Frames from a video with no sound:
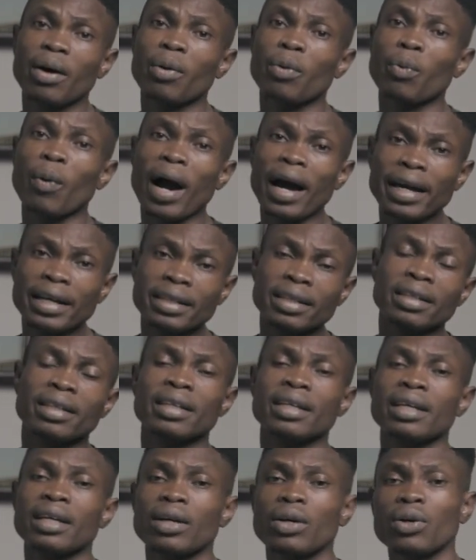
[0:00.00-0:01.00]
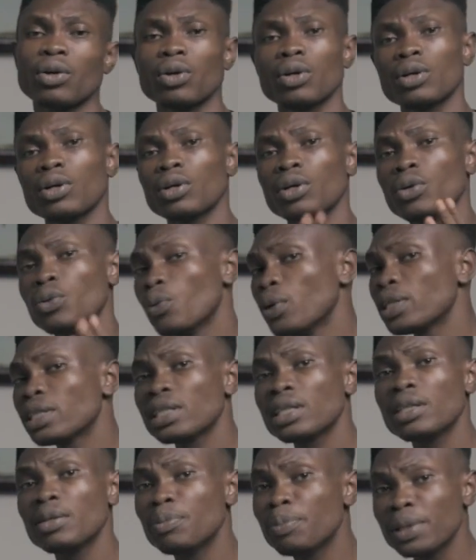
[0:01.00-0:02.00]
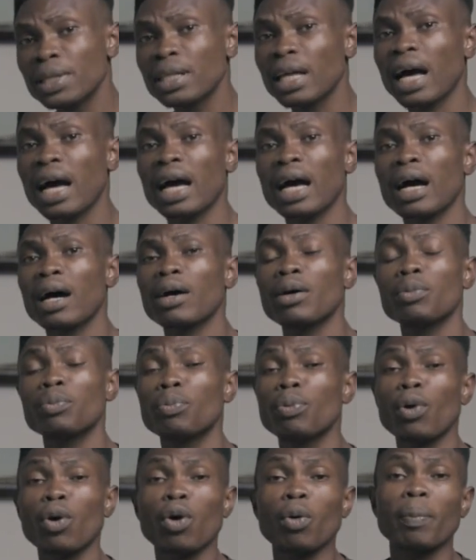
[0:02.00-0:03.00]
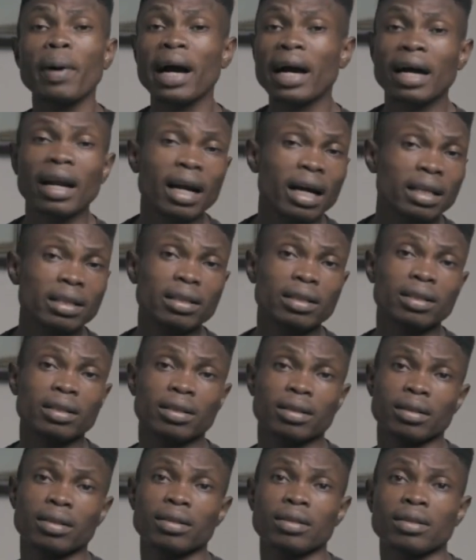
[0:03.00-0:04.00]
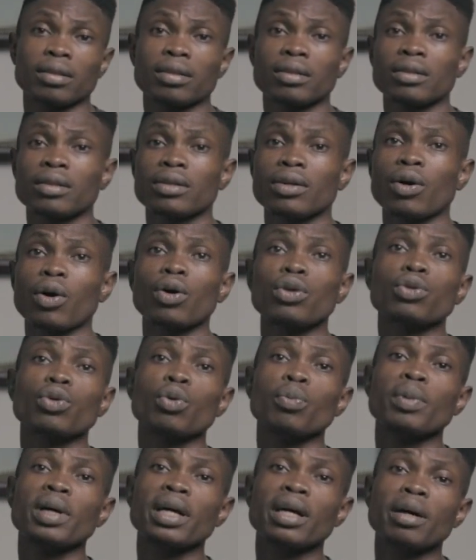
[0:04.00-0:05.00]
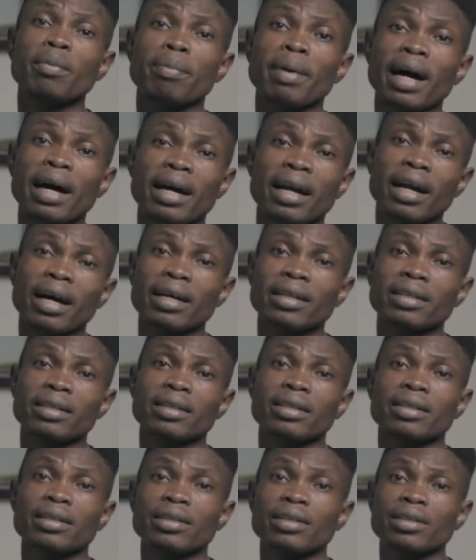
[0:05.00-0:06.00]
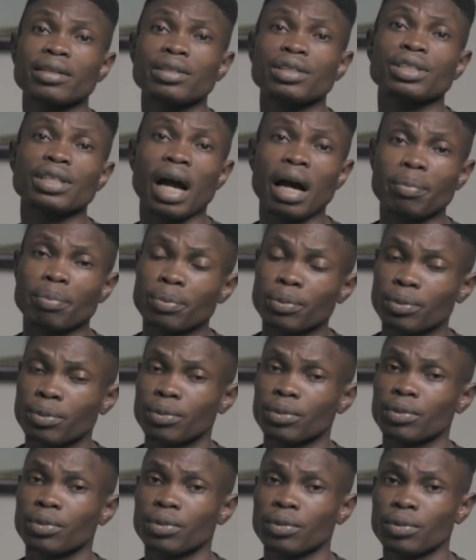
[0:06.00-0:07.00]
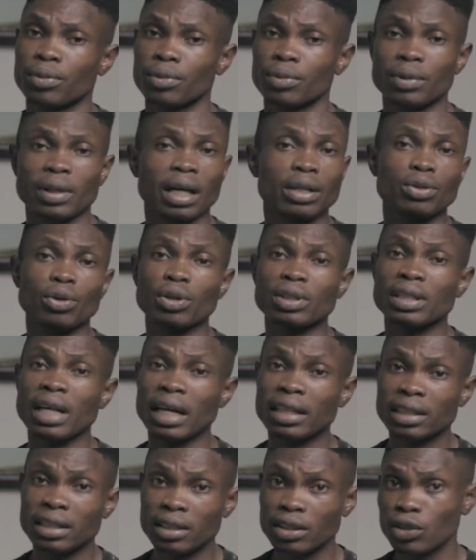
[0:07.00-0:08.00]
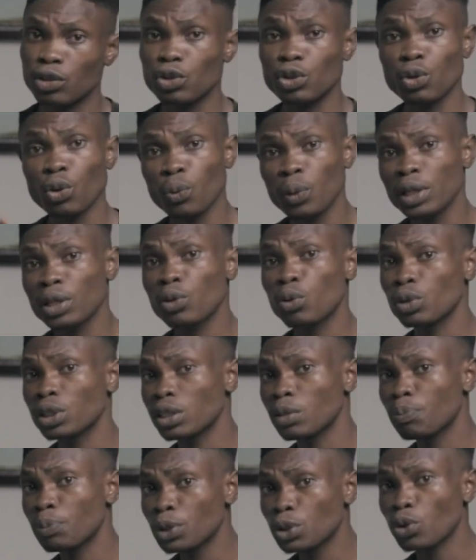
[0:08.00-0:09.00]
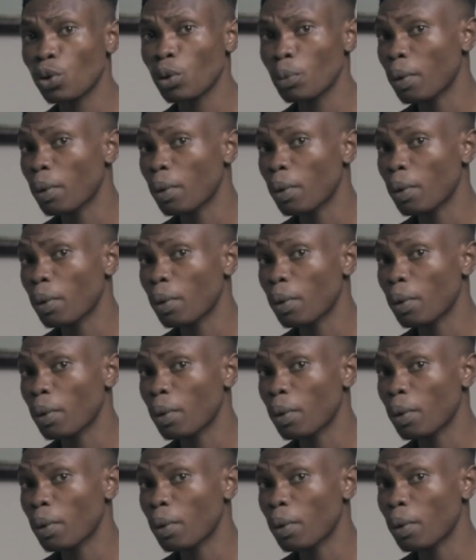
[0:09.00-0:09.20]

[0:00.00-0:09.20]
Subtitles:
wide, wetin e be na blur background or to make background sharp. Now just that thing. You know when you go see picture, where